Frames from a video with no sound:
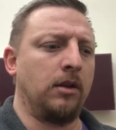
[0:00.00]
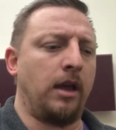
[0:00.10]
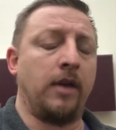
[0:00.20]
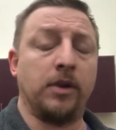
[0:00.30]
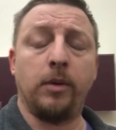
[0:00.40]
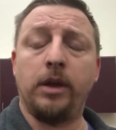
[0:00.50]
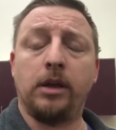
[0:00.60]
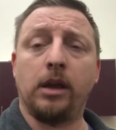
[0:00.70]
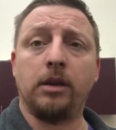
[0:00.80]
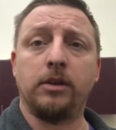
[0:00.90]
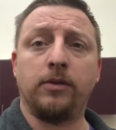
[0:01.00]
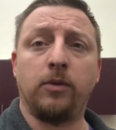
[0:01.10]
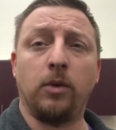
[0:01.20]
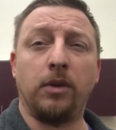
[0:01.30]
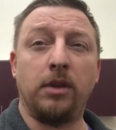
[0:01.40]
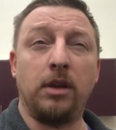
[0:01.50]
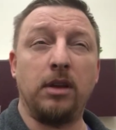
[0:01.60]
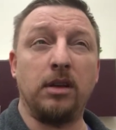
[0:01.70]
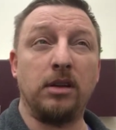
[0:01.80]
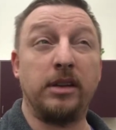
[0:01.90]
every weekend for the
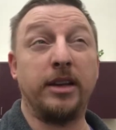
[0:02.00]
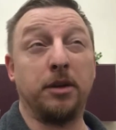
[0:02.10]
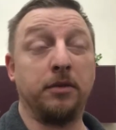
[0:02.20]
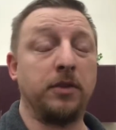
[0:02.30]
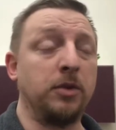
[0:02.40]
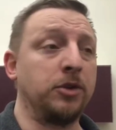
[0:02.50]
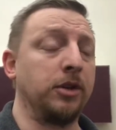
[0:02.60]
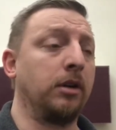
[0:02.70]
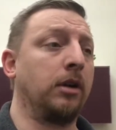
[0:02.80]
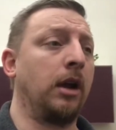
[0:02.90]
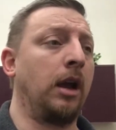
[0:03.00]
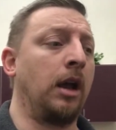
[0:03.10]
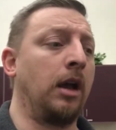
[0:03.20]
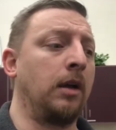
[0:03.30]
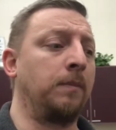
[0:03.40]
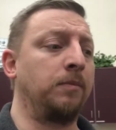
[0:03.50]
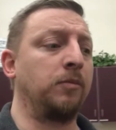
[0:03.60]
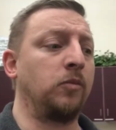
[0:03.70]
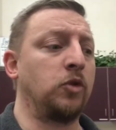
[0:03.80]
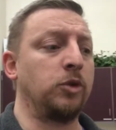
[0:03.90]
near future, um,
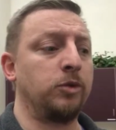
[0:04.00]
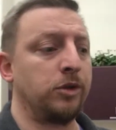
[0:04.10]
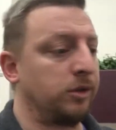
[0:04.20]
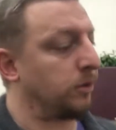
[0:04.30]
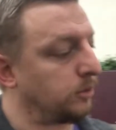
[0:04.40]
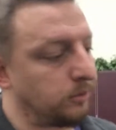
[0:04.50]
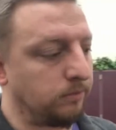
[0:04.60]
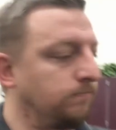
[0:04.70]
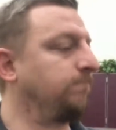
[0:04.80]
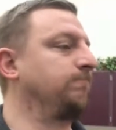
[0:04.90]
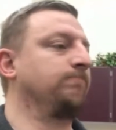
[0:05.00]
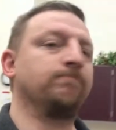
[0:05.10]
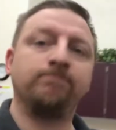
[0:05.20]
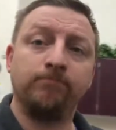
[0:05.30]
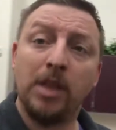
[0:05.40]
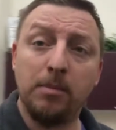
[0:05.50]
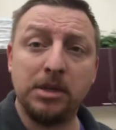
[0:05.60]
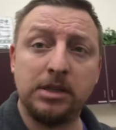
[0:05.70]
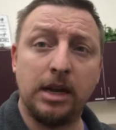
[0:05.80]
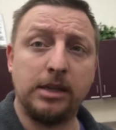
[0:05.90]
due to
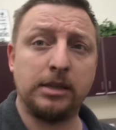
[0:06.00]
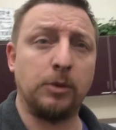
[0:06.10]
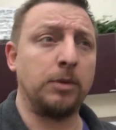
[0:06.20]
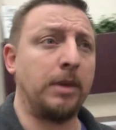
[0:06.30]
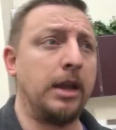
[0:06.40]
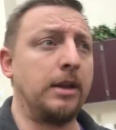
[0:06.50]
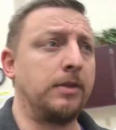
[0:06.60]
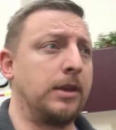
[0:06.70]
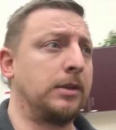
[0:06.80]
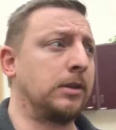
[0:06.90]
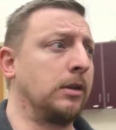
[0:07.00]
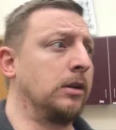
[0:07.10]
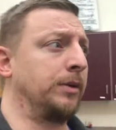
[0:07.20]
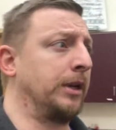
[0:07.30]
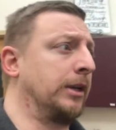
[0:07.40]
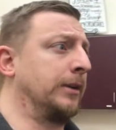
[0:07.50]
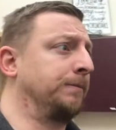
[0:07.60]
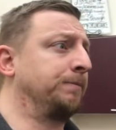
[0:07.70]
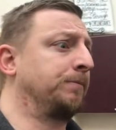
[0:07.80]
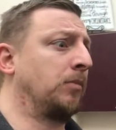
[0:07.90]
mistakes that were made and things that are going on.
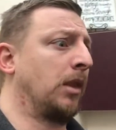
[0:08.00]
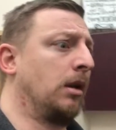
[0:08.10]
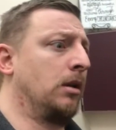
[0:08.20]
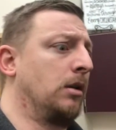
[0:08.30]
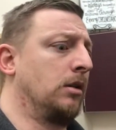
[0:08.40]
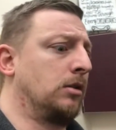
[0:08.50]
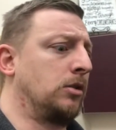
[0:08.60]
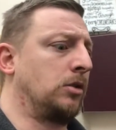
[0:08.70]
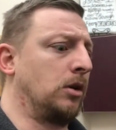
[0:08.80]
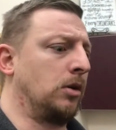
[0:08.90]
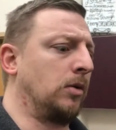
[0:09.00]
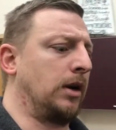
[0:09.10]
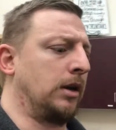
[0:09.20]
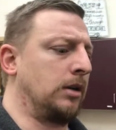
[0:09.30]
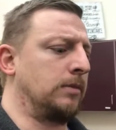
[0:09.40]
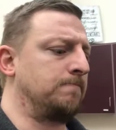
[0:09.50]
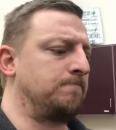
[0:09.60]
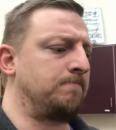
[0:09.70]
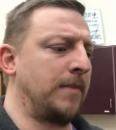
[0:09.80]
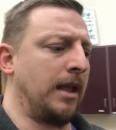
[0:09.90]
So um,
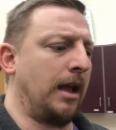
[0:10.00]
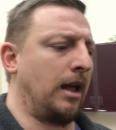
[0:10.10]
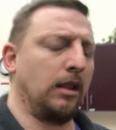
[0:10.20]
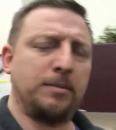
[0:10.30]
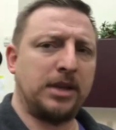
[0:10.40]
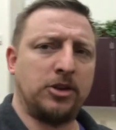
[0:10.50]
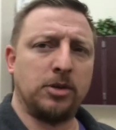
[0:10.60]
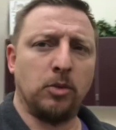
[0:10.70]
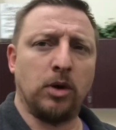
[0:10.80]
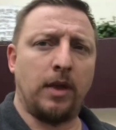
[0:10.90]
I'll update you more